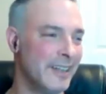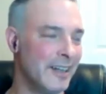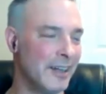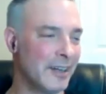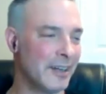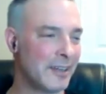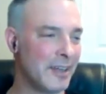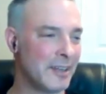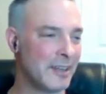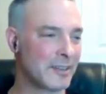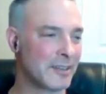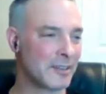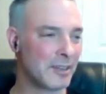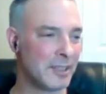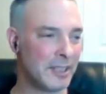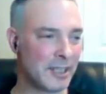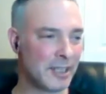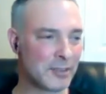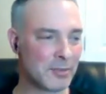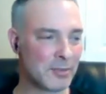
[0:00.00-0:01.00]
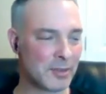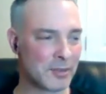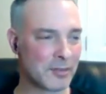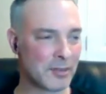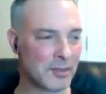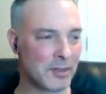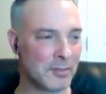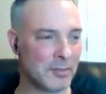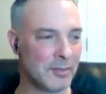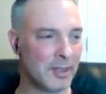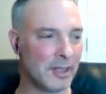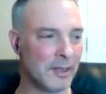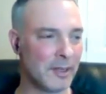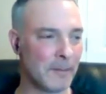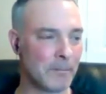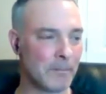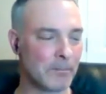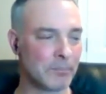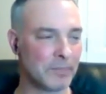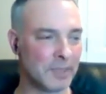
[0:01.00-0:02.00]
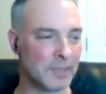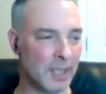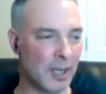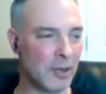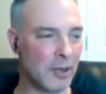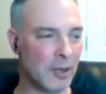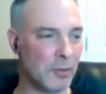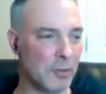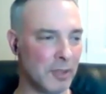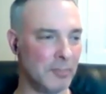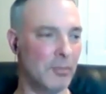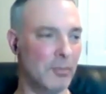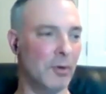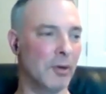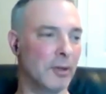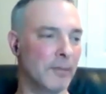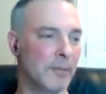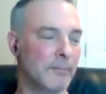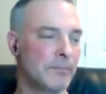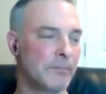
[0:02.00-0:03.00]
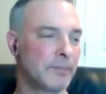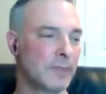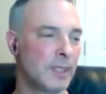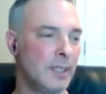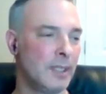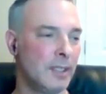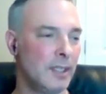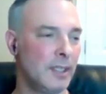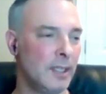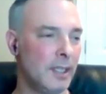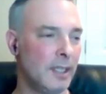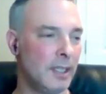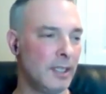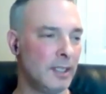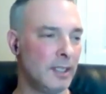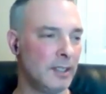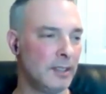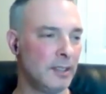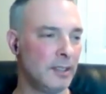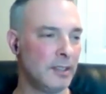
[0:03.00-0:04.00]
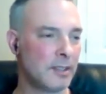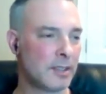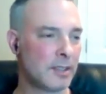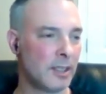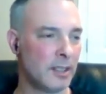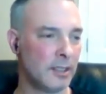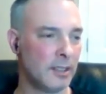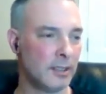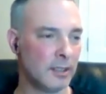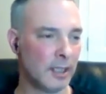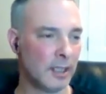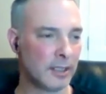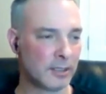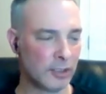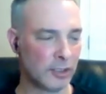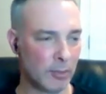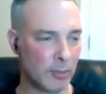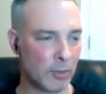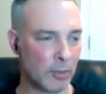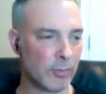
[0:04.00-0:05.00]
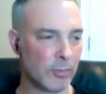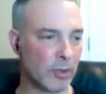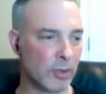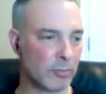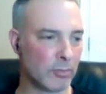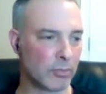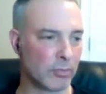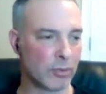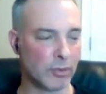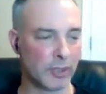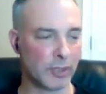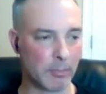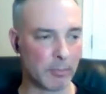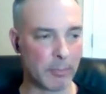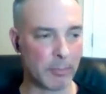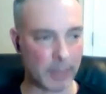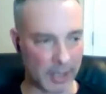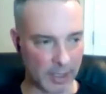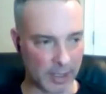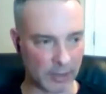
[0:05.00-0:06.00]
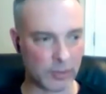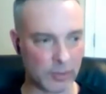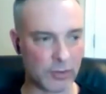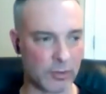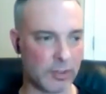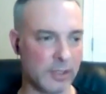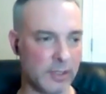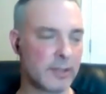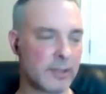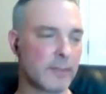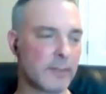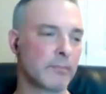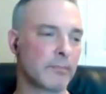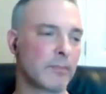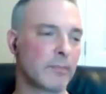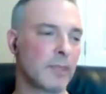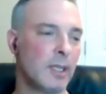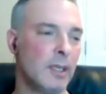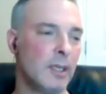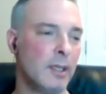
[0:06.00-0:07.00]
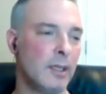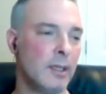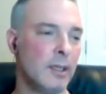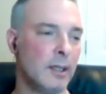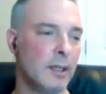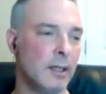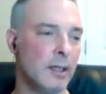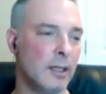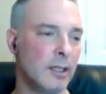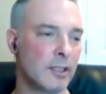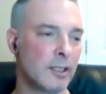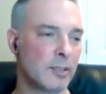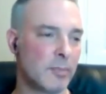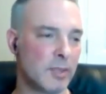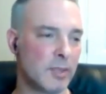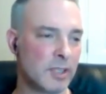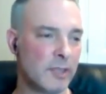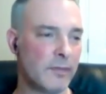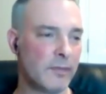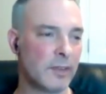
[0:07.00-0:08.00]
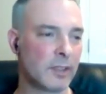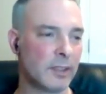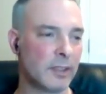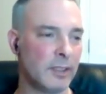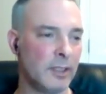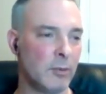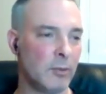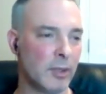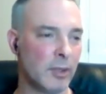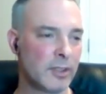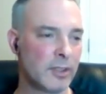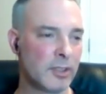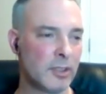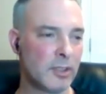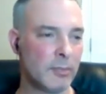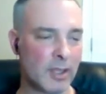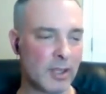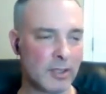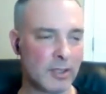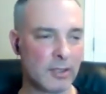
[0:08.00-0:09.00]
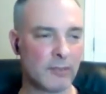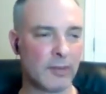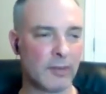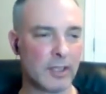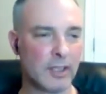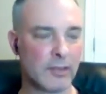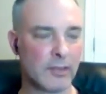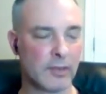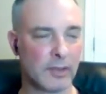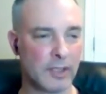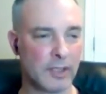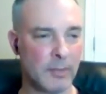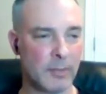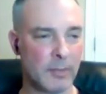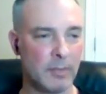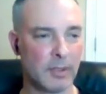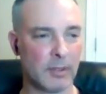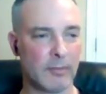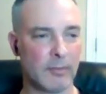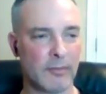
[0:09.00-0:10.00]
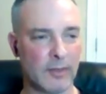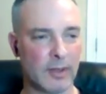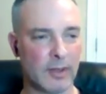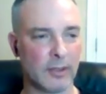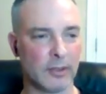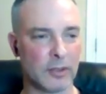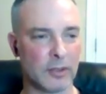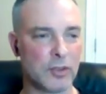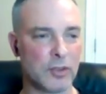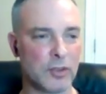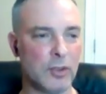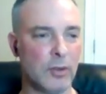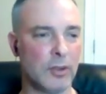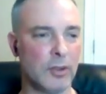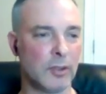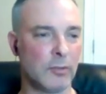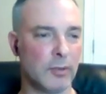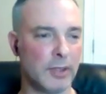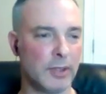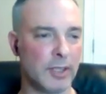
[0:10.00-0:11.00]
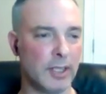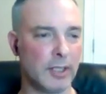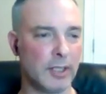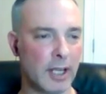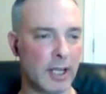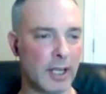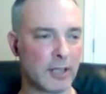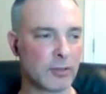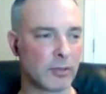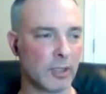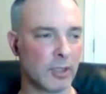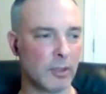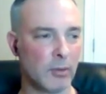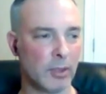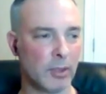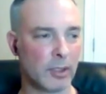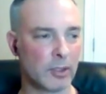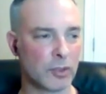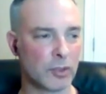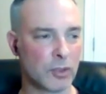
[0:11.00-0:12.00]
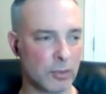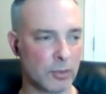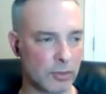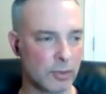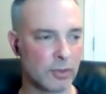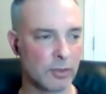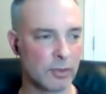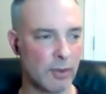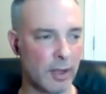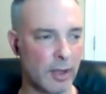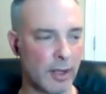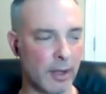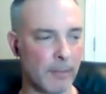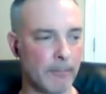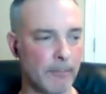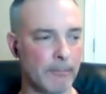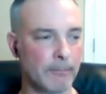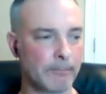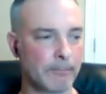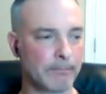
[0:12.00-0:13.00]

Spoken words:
Okay, so the next one's from Doug Whitmore. And he said he'd like to know more about pruning pear trees. Specifically, what's the best advice for keeping them fairly short when they naturally want to shoot straight up?